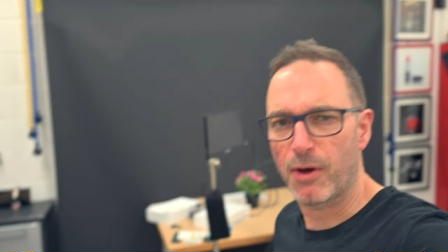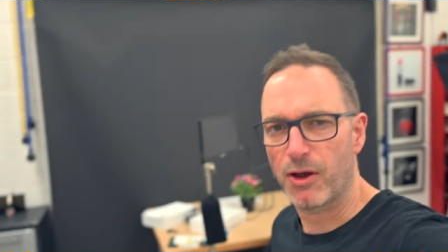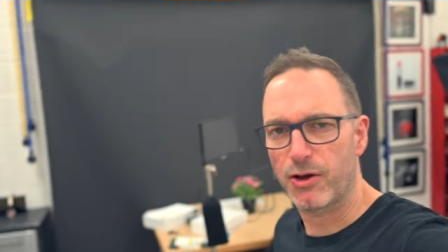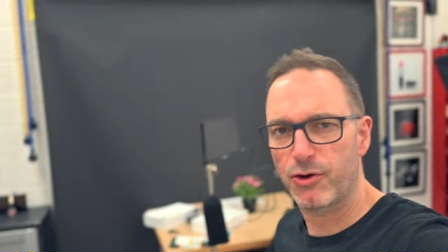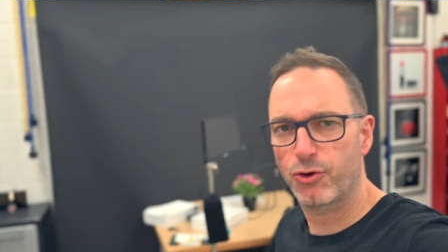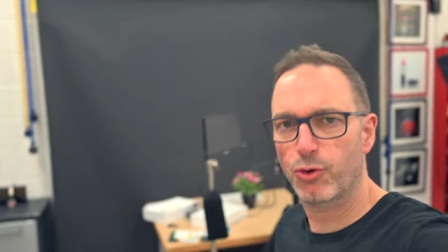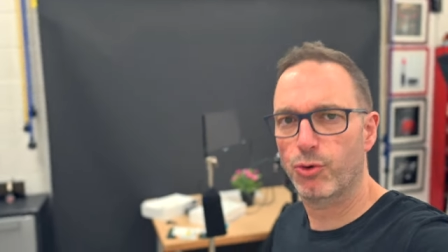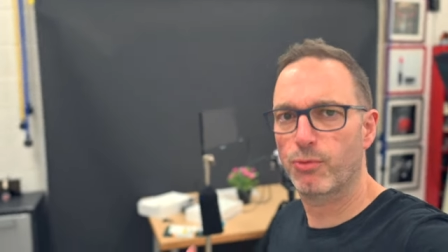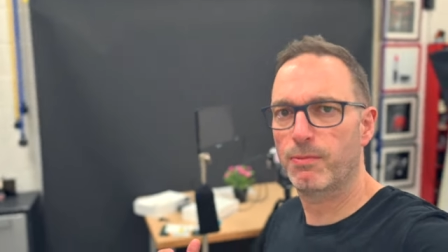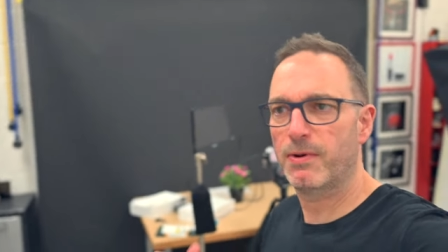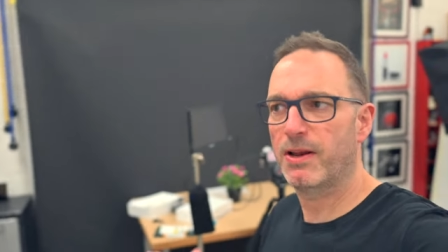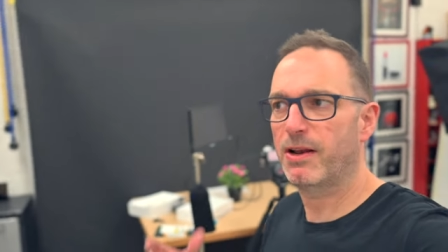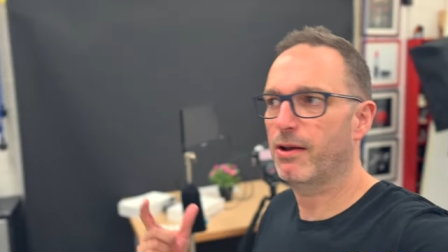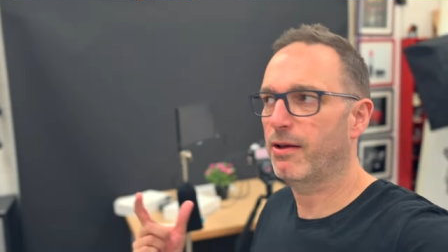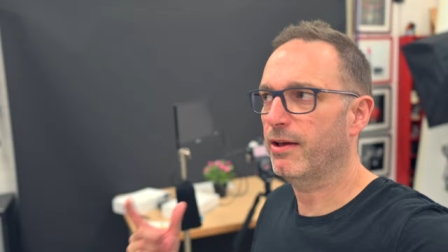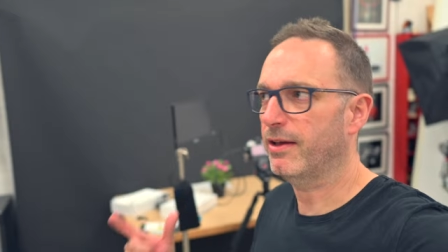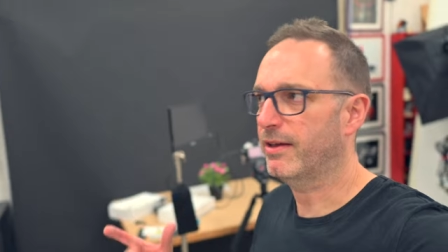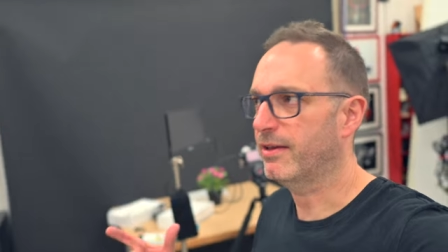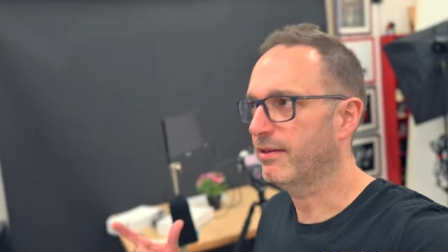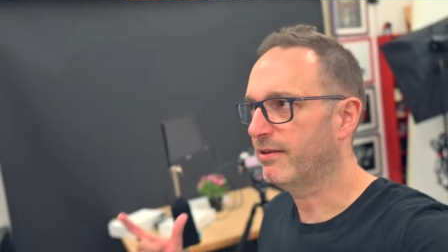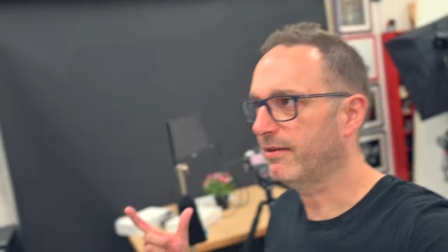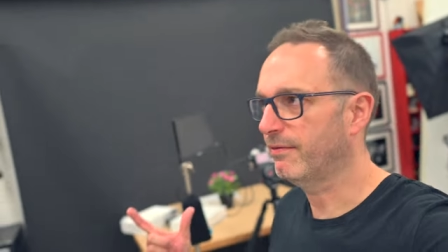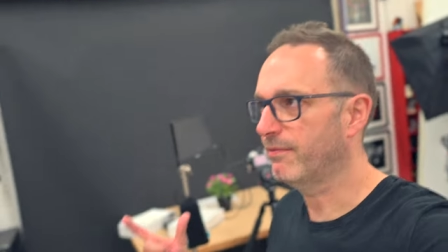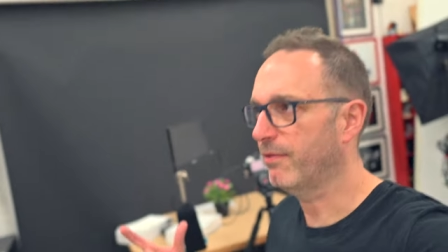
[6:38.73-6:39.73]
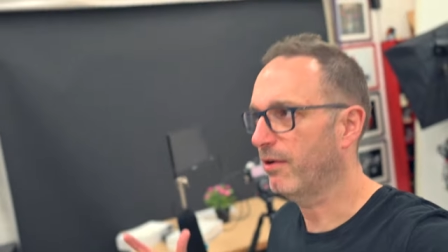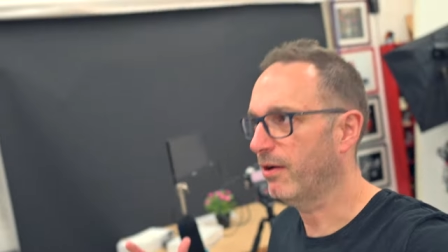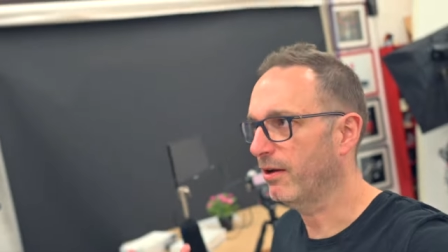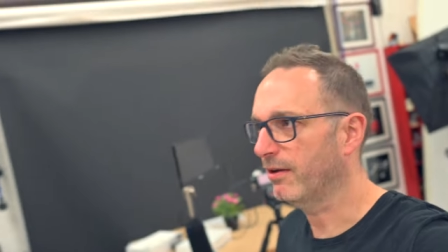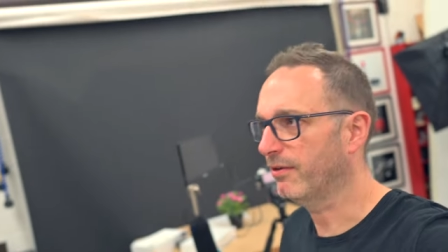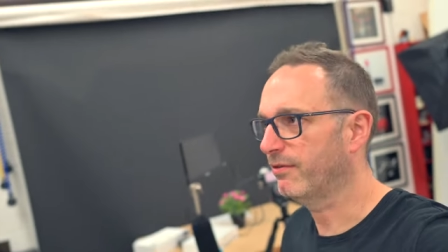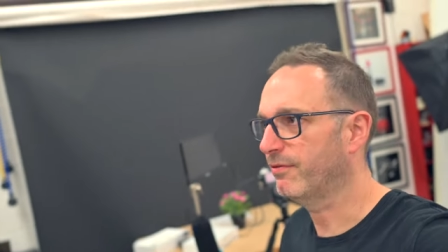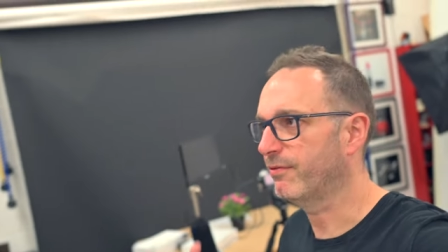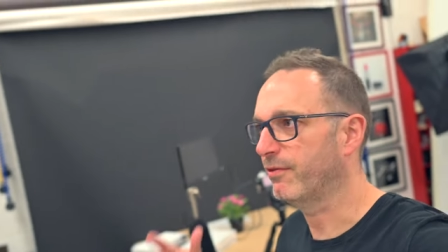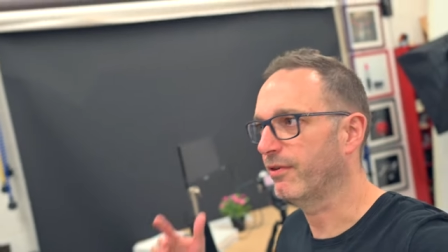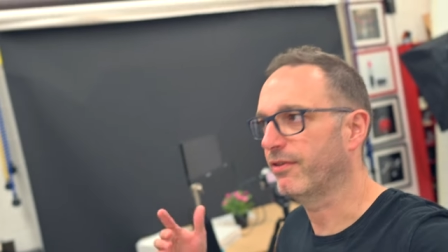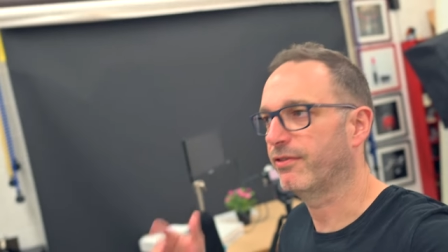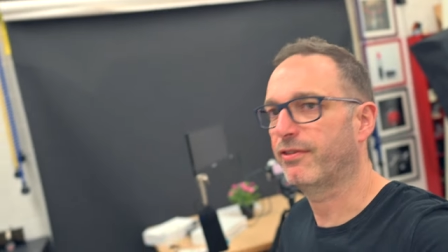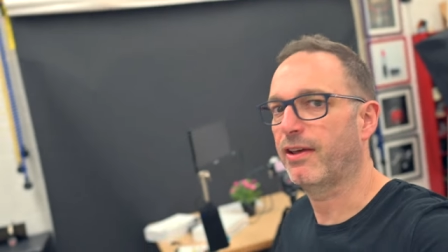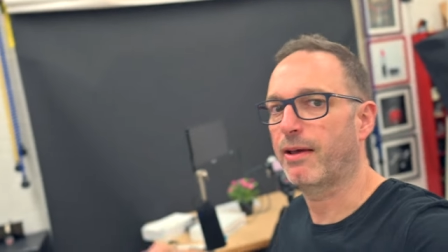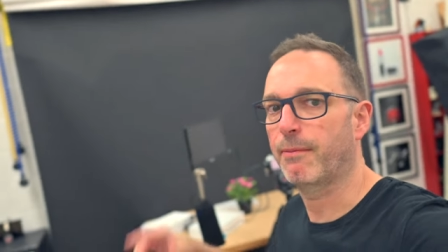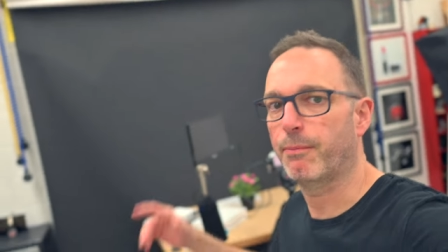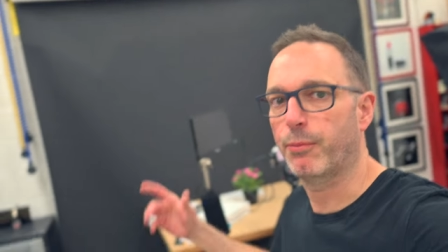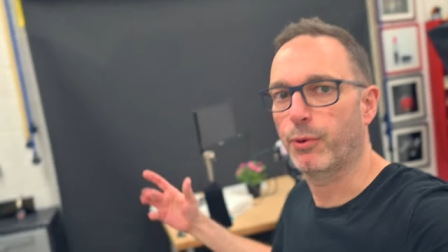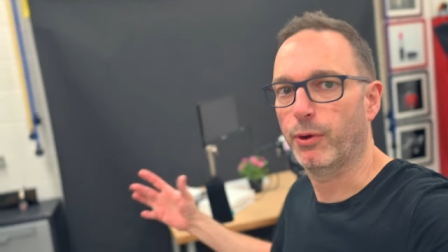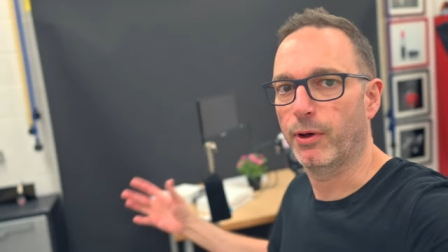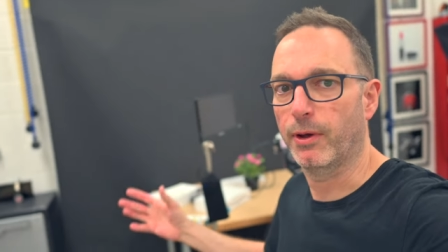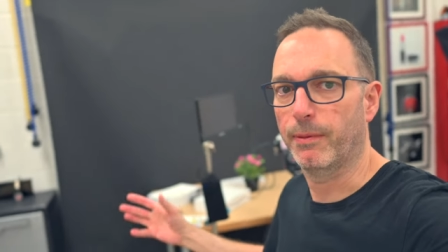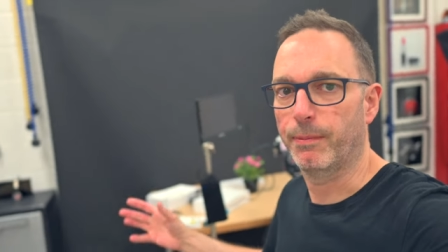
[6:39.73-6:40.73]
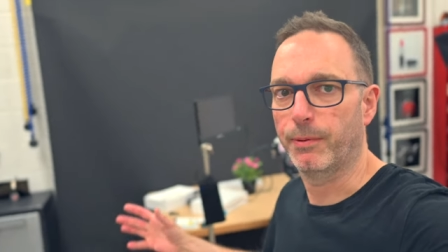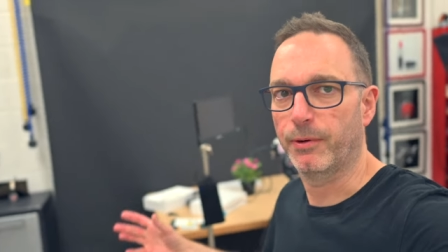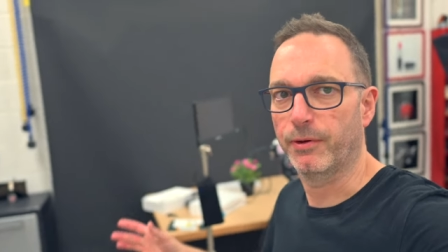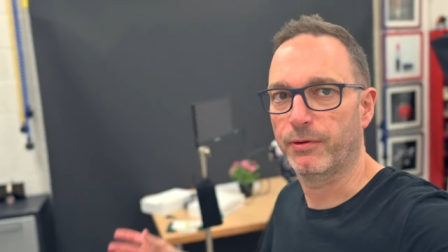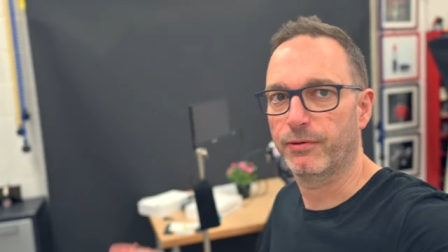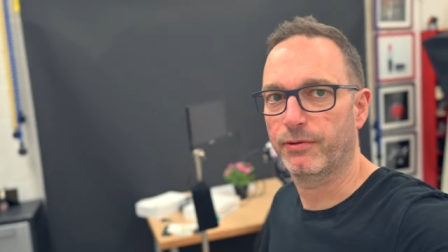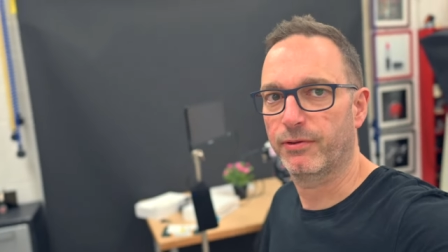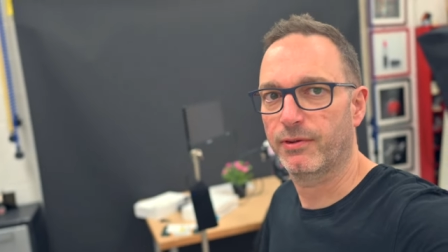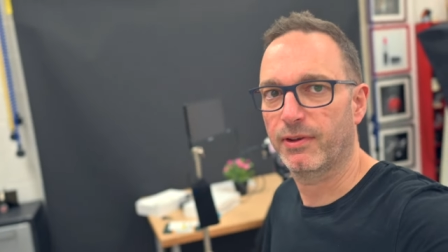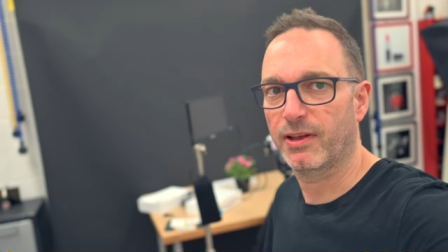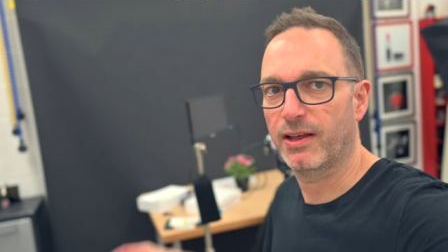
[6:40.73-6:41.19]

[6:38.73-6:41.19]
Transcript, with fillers: I normally like a device for a set purpose,